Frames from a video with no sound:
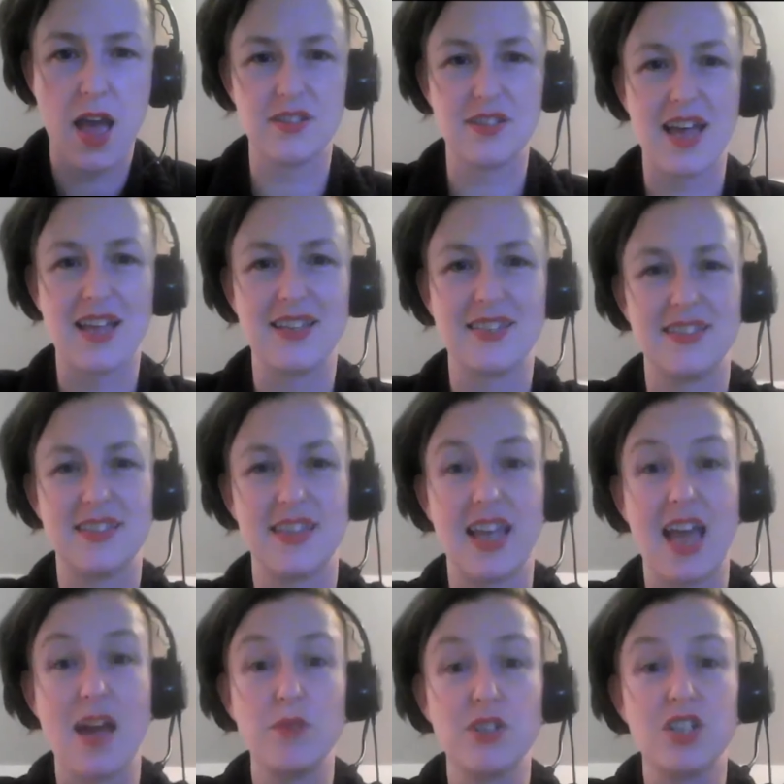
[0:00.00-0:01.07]
Alison saying
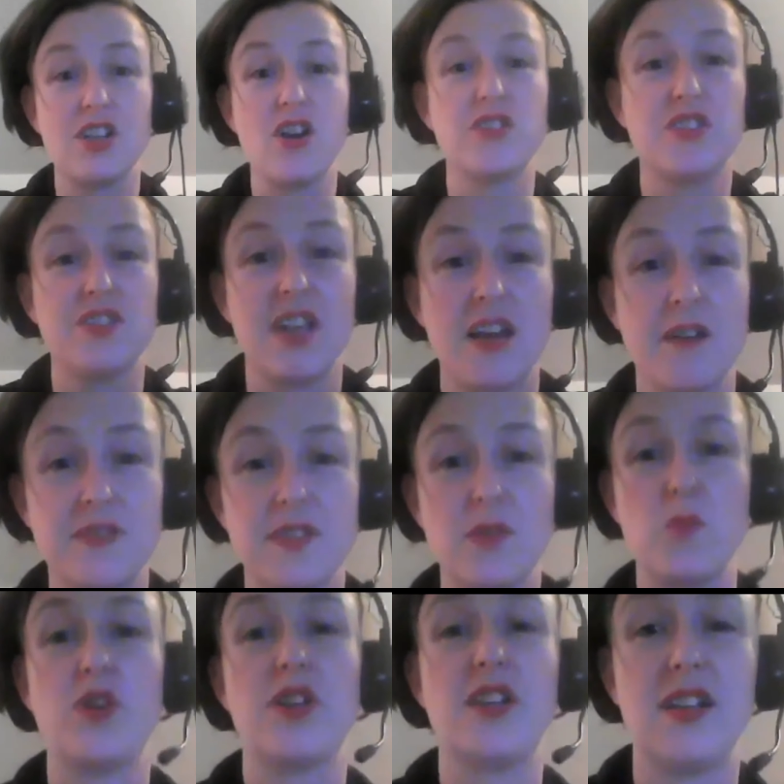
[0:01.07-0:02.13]
how much it costs to have
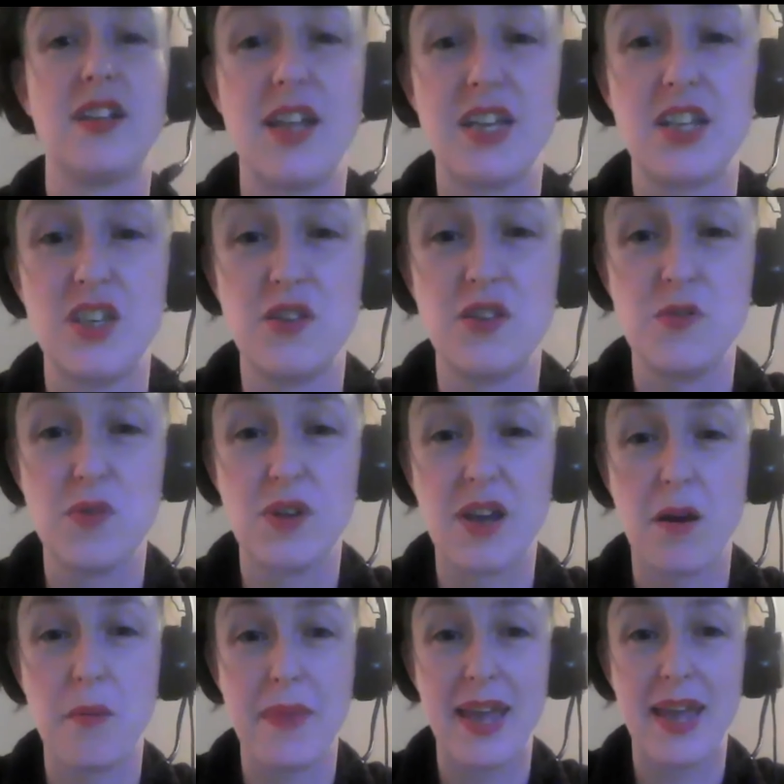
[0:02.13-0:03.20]
someone like you
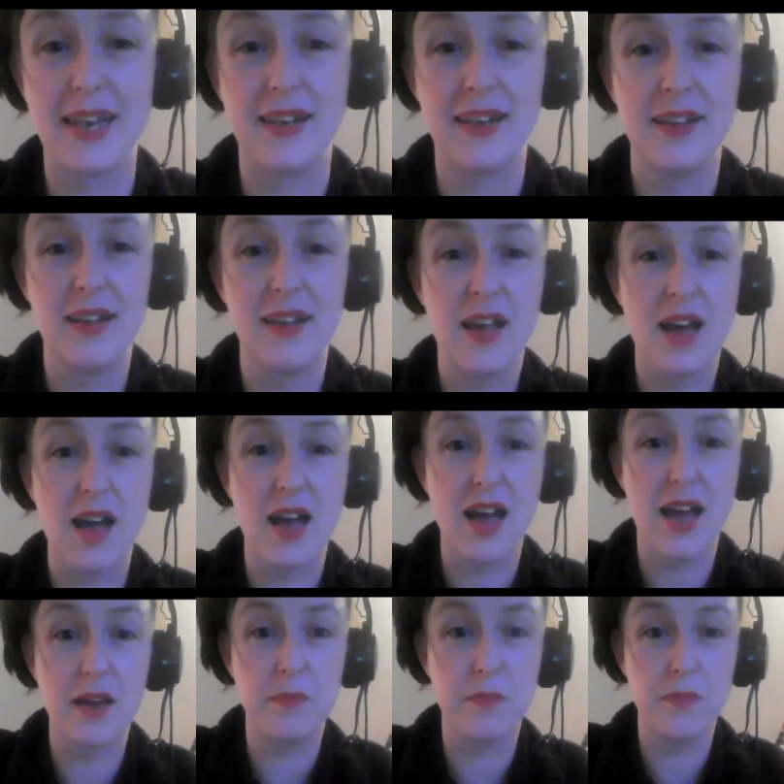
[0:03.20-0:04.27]
come in
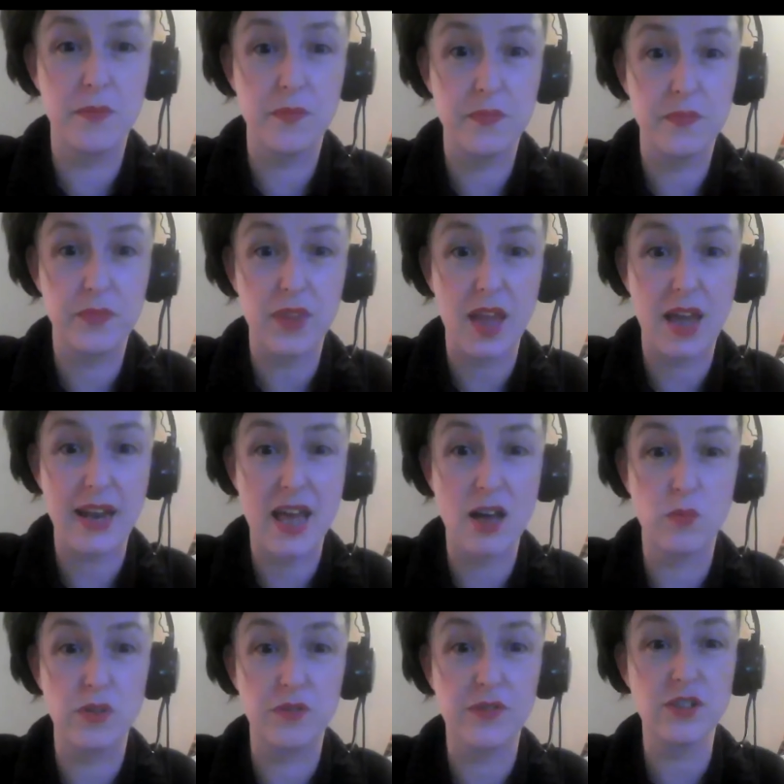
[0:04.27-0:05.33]
and
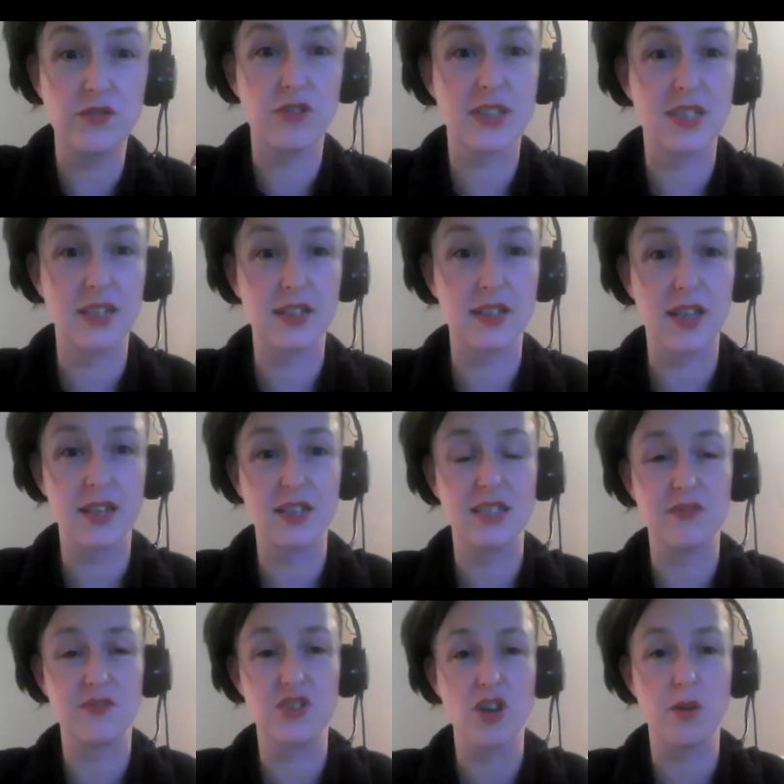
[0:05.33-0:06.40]
help with fundraising like I
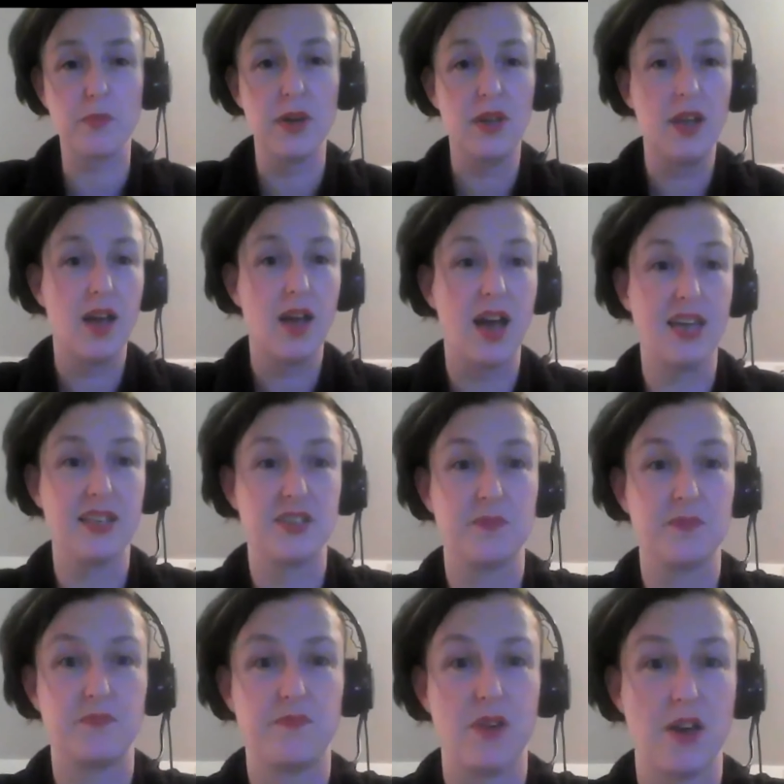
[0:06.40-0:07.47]
did for Shrub. It's
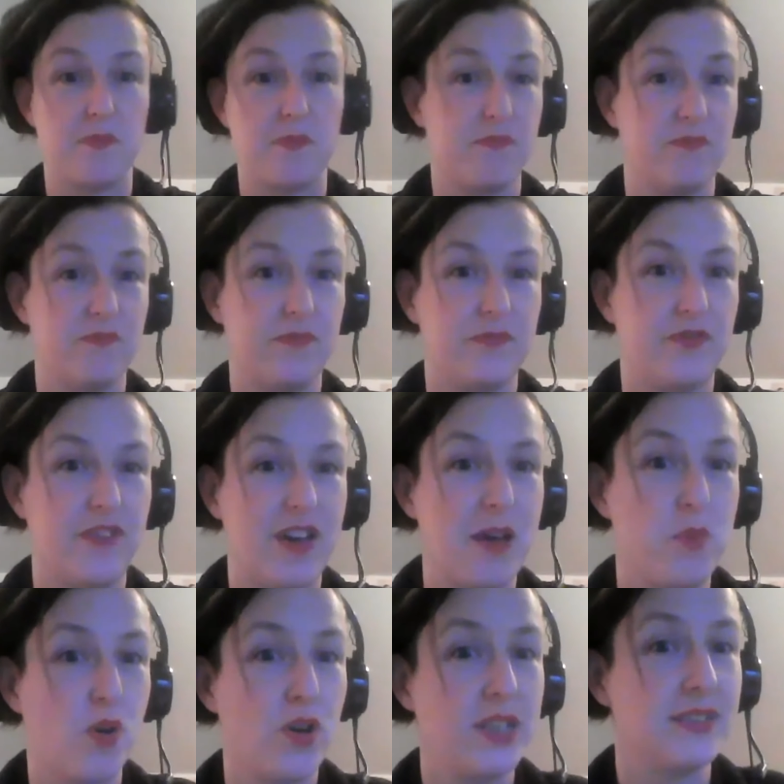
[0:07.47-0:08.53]
a fair
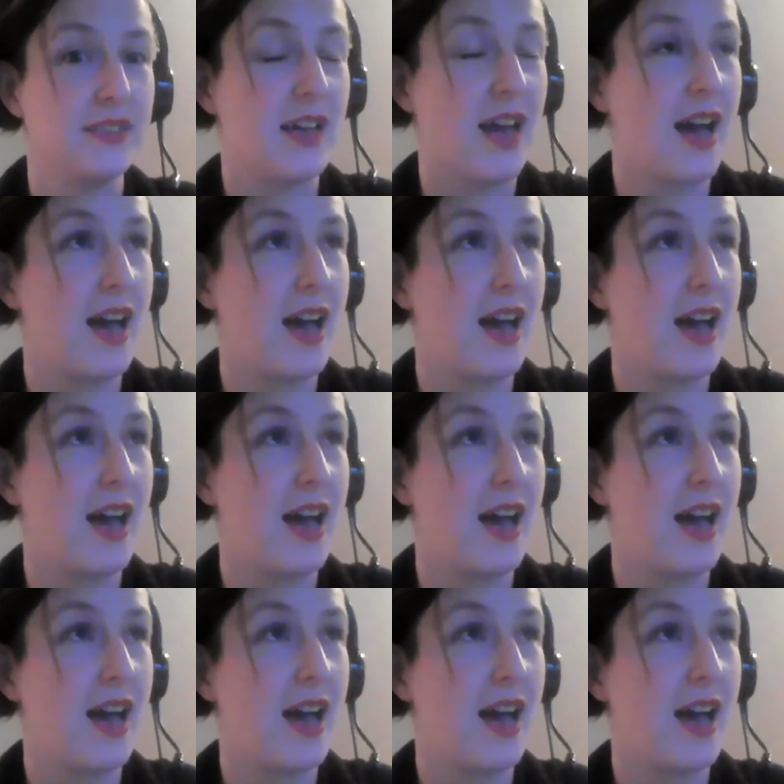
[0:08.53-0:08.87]
point.